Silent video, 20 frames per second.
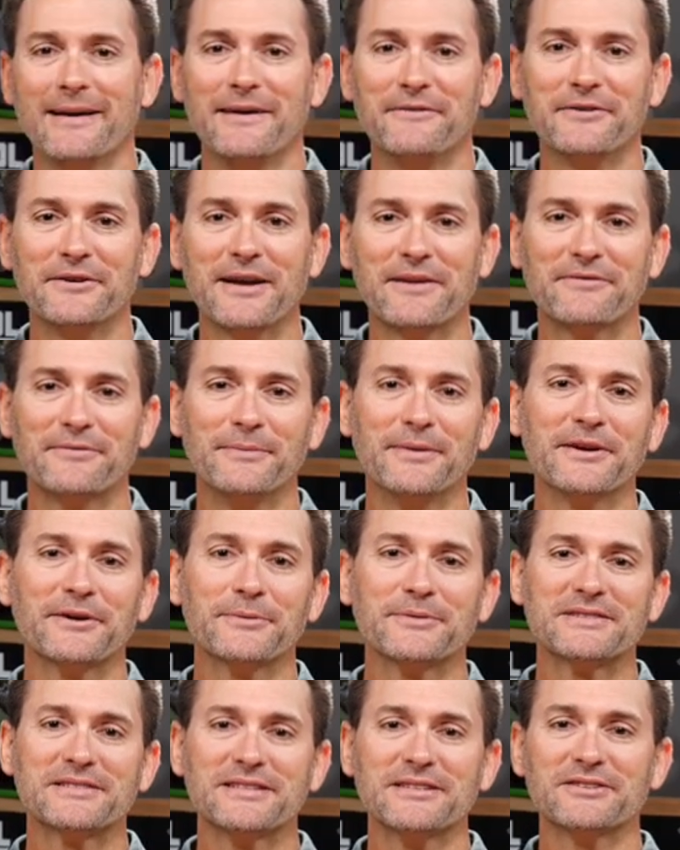If you're not familiar
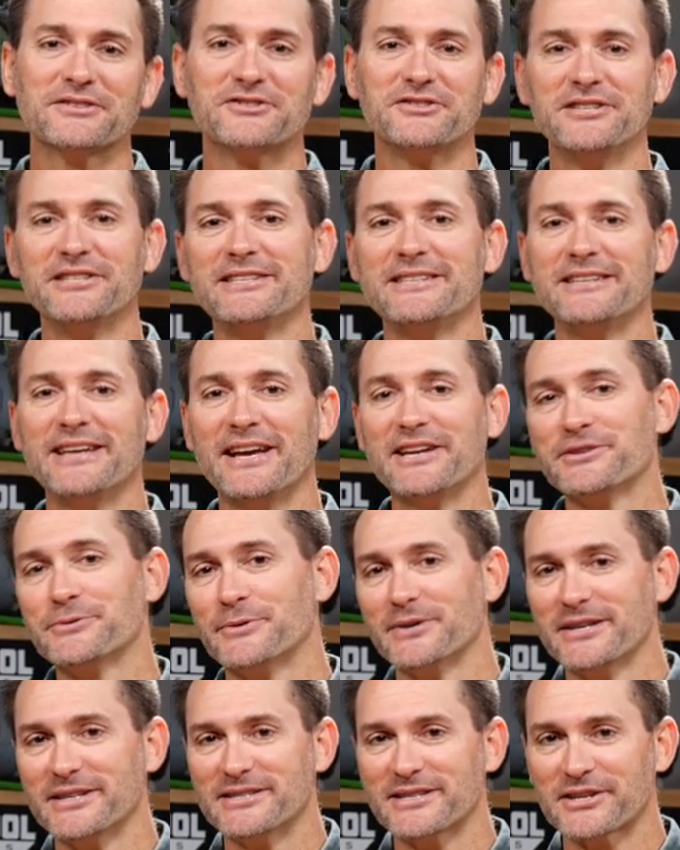with Stihl's GTA
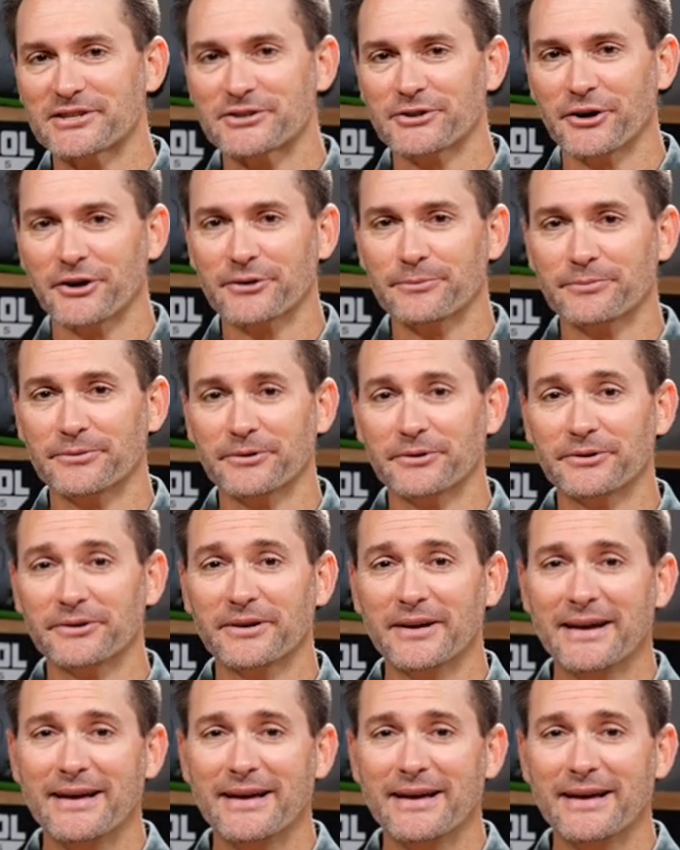26 garden pruner,